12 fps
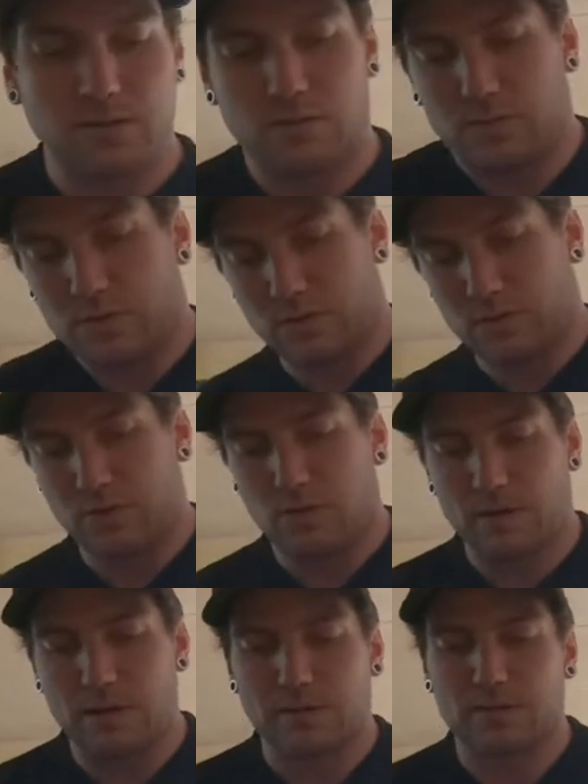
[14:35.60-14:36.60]
will do it
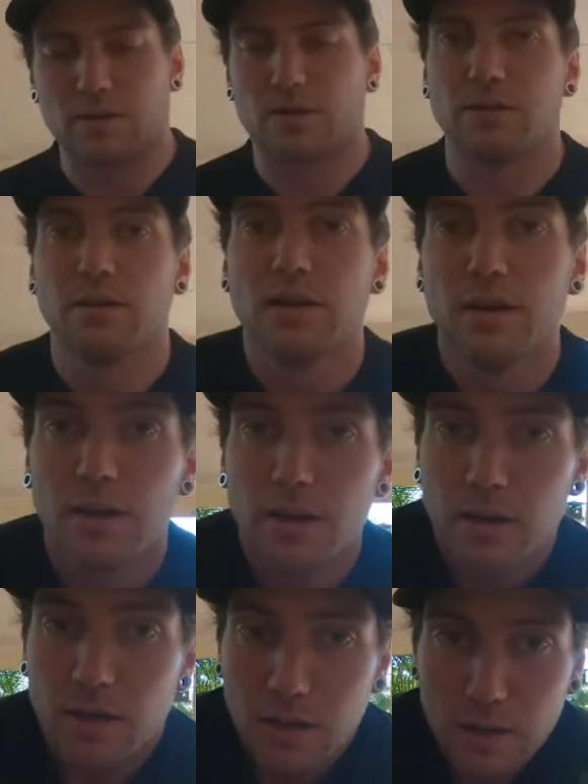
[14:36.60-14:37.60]
well. So
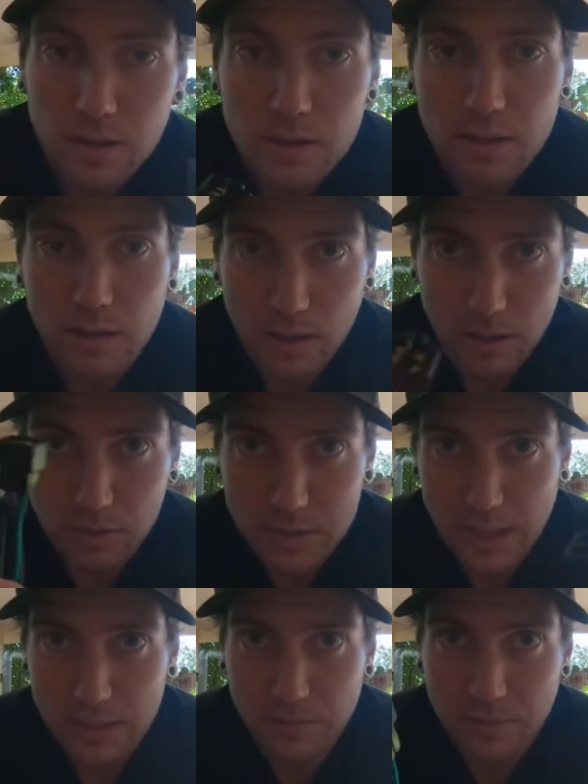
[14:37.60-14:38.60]

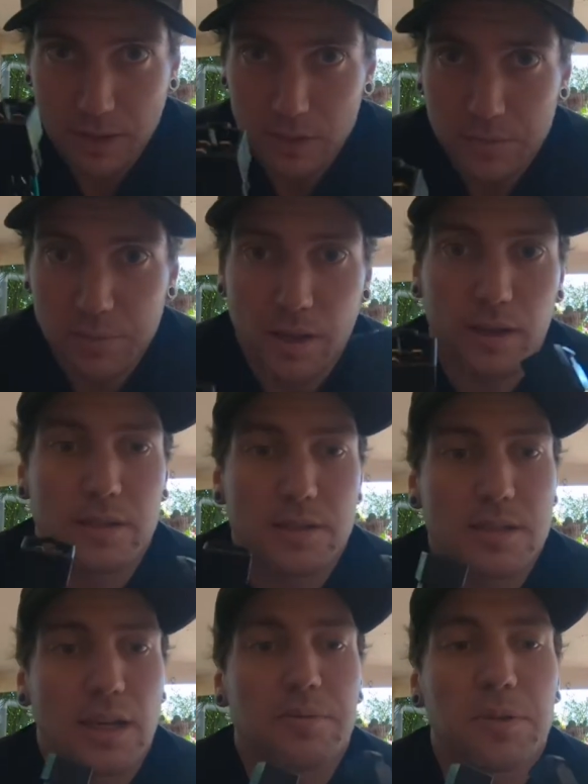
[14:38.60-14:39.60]
retain the factory plugs,
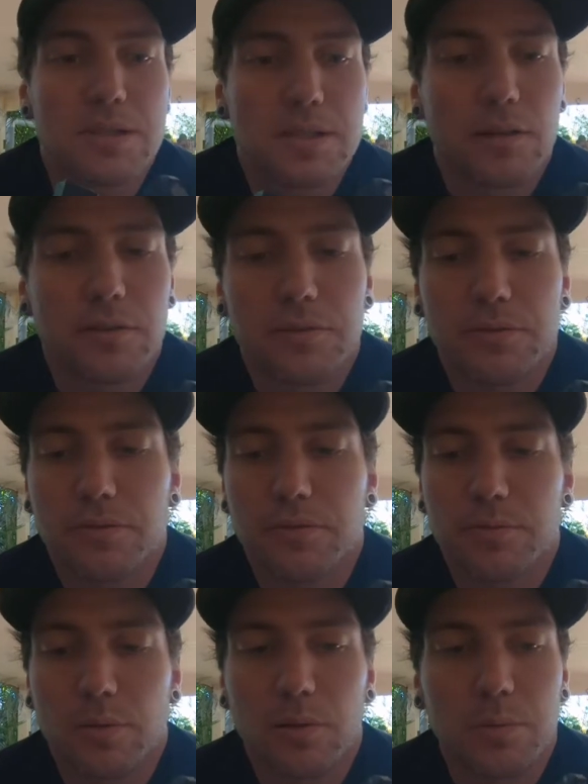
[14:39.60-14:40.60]
save myself
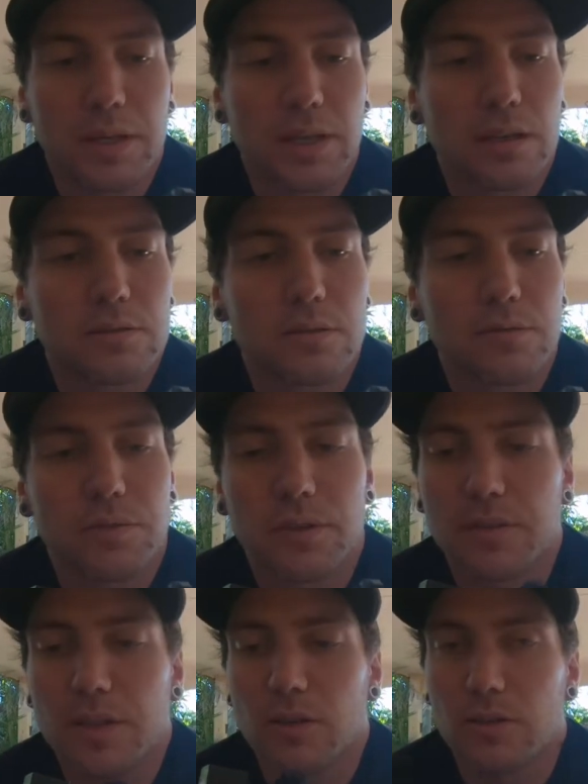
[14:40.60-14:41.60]
probably
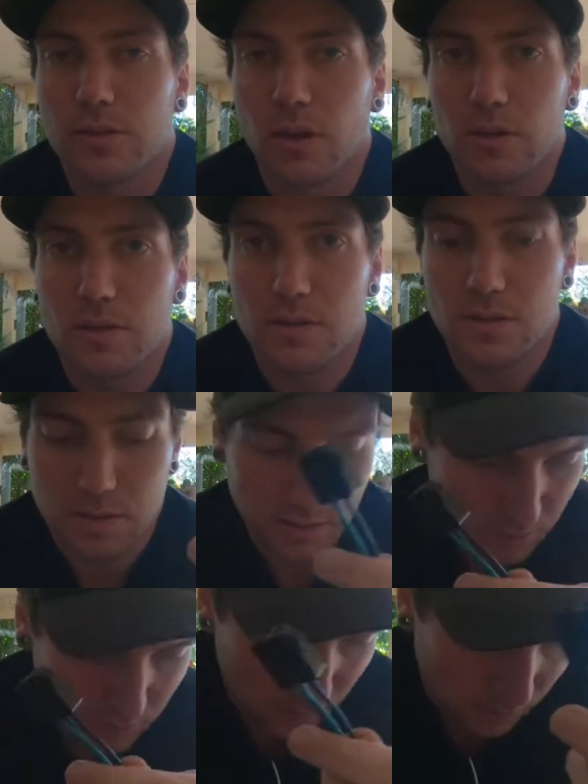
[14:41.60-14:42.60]
$150 odd or so.